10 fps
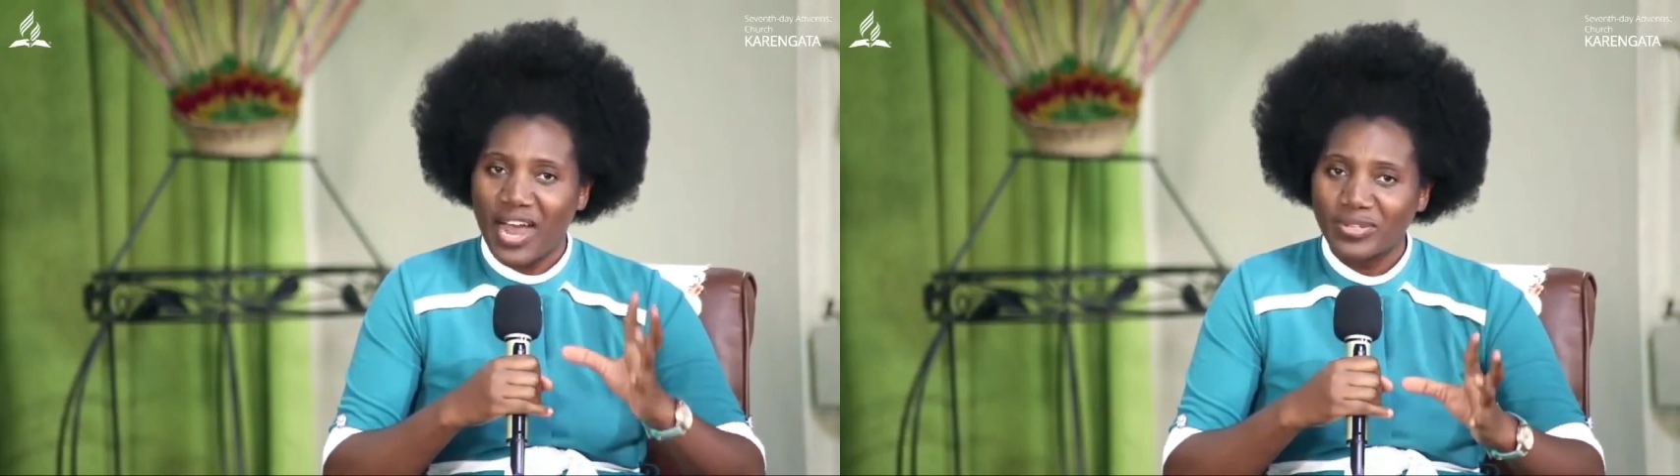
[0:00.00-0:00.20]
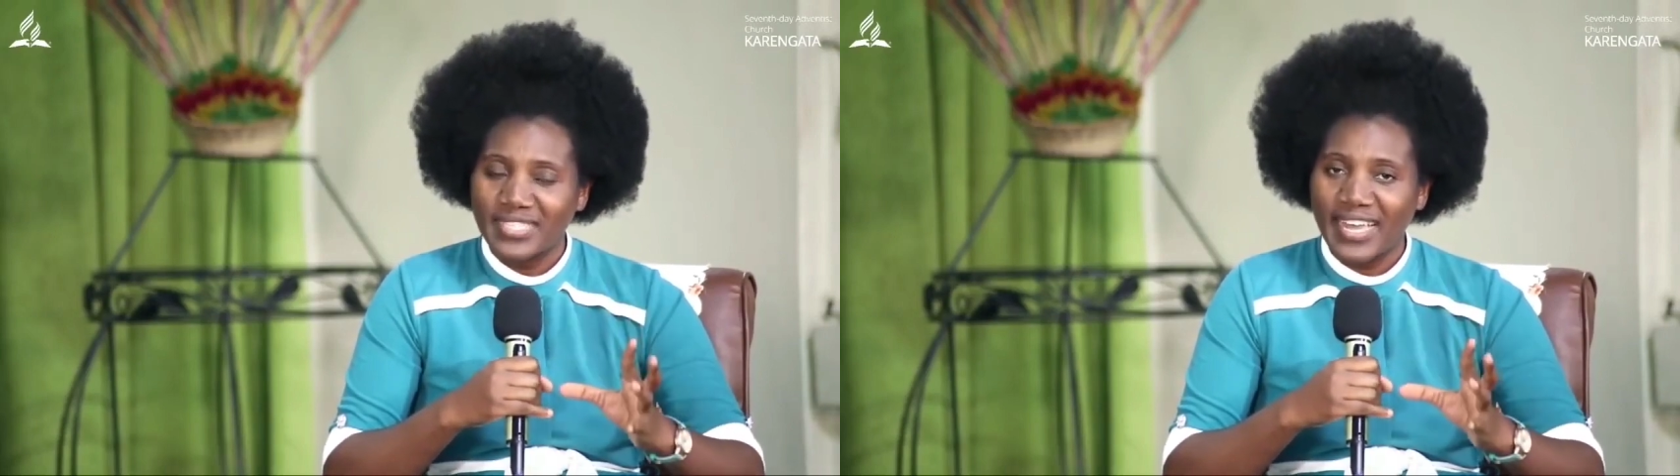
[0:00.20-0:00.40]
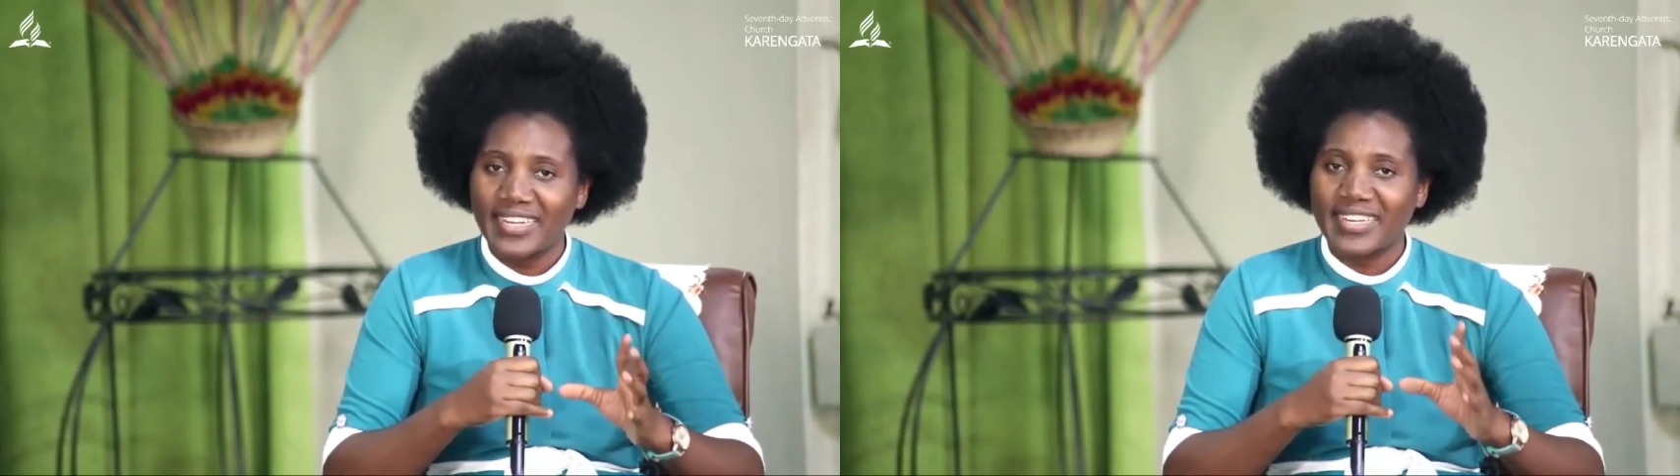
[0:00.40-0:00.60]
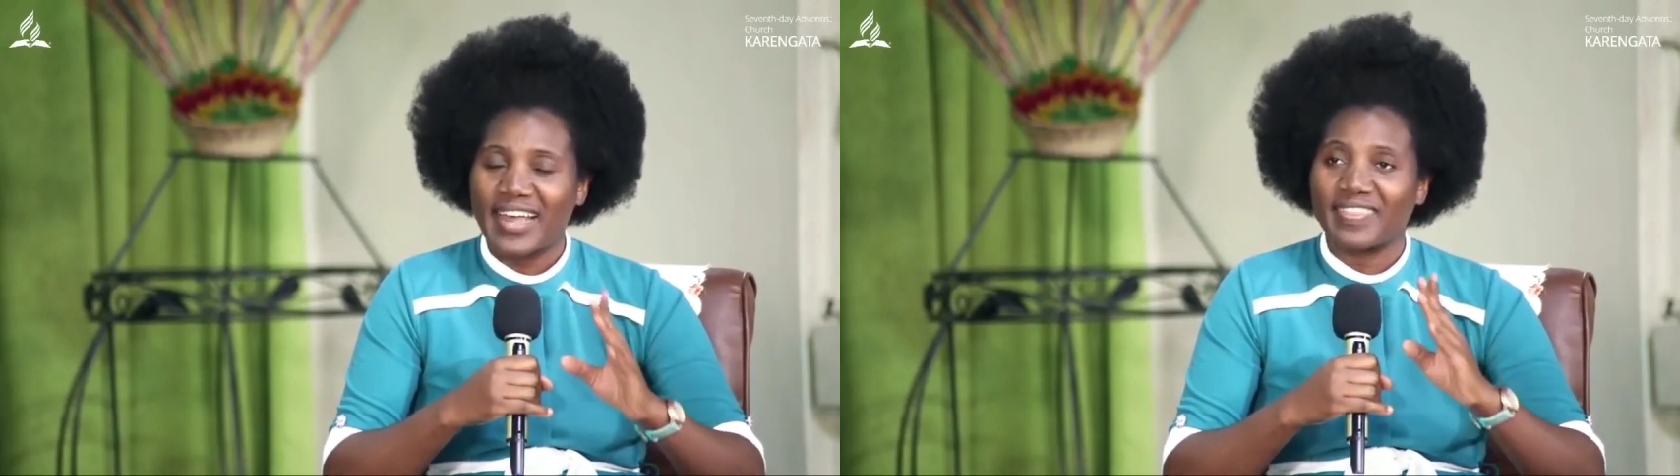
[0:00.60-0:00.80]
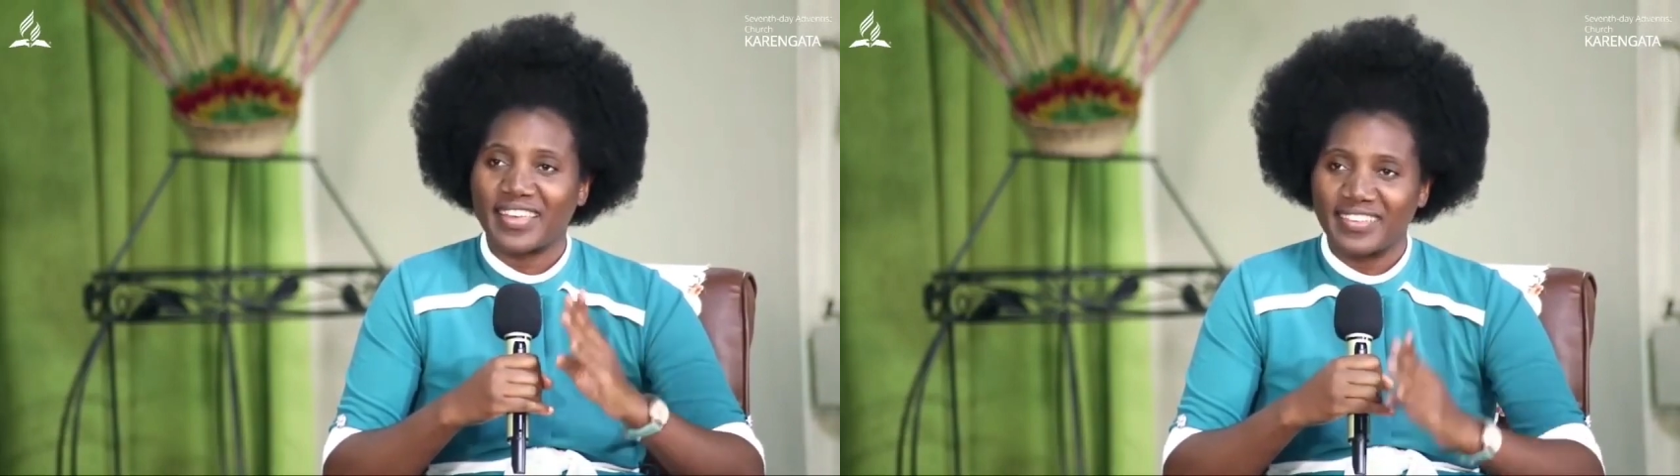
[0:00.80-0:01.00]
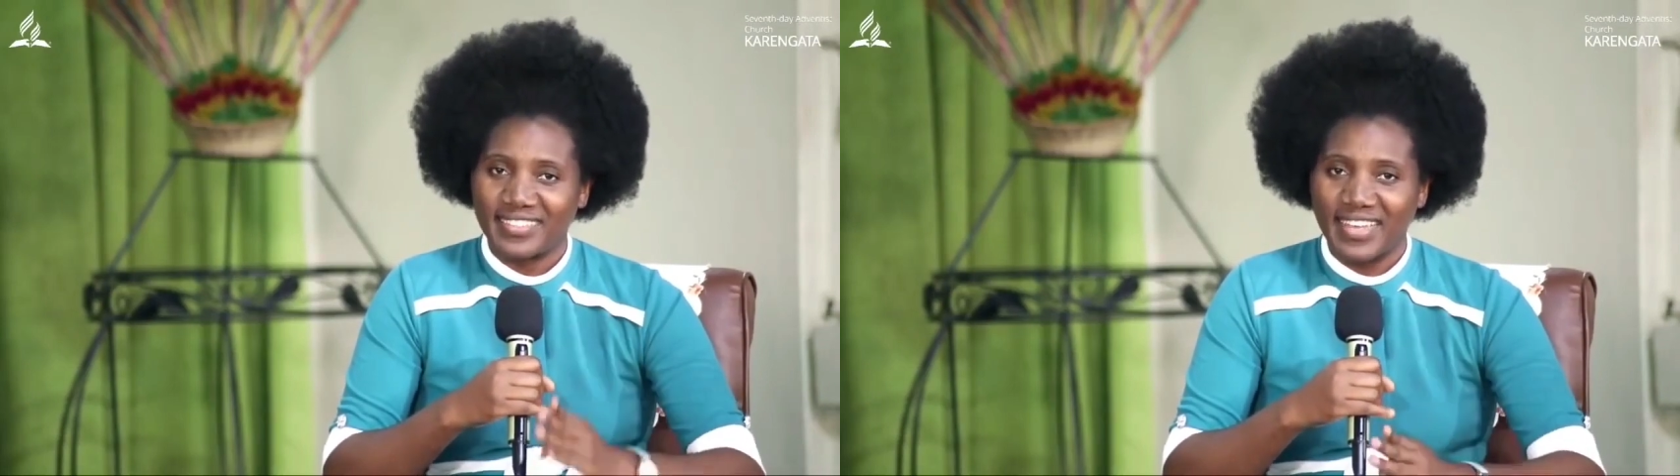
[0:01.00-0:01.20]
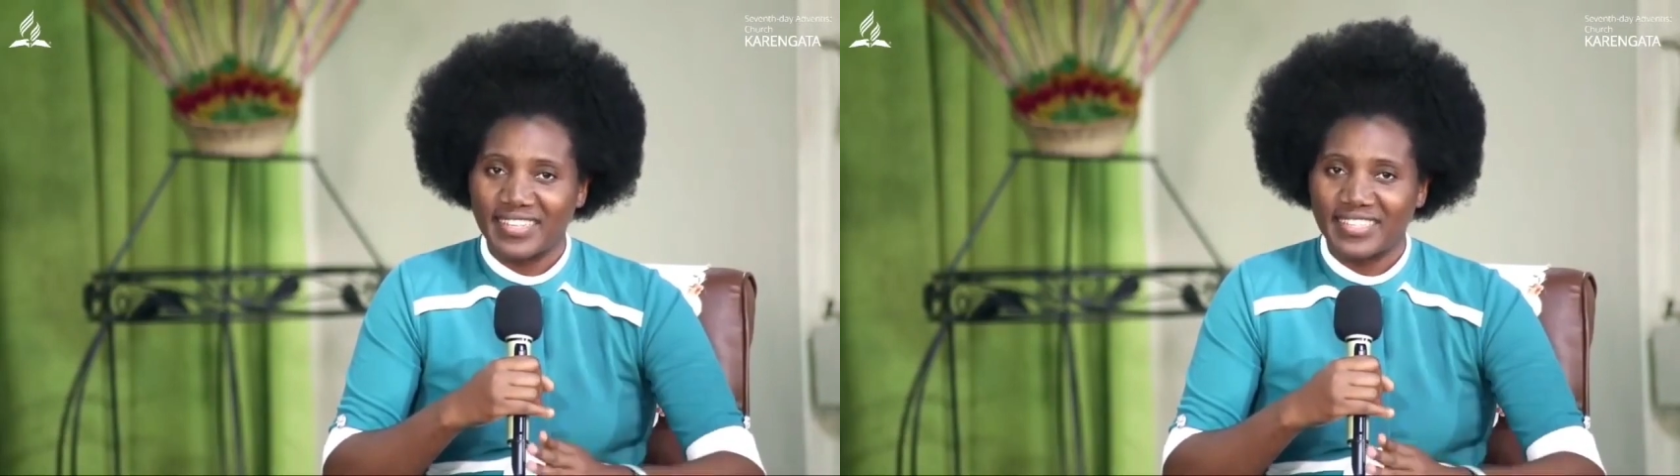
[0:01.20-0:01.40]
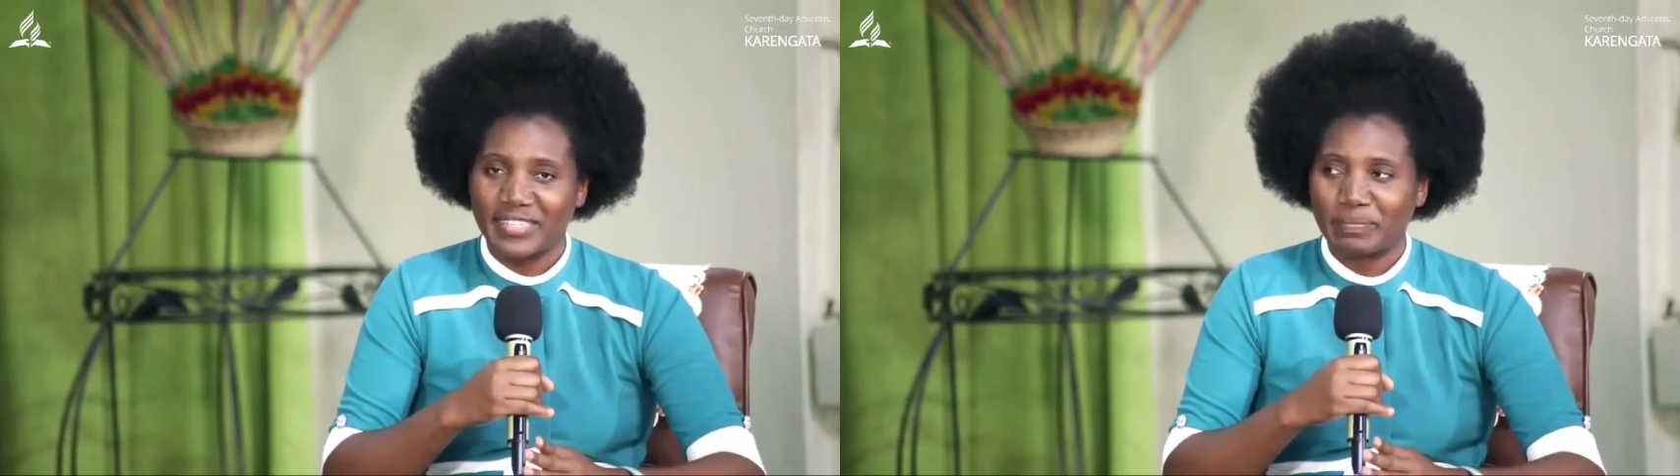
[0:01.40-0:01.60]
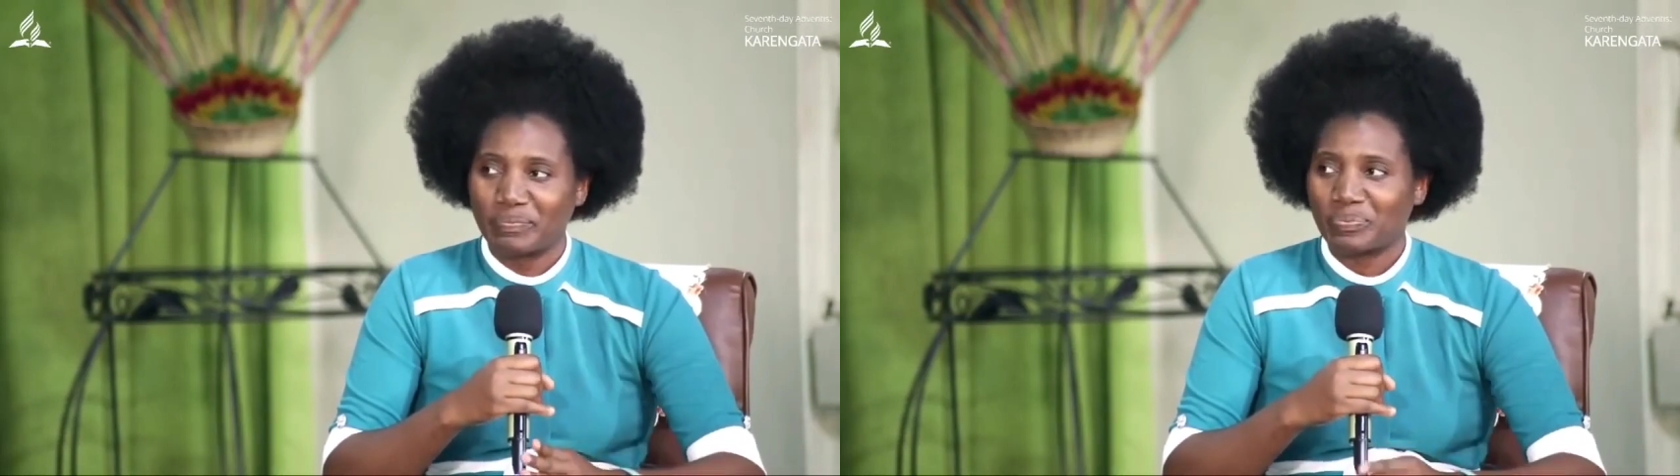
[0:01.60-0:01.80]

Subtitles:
outside and the inside.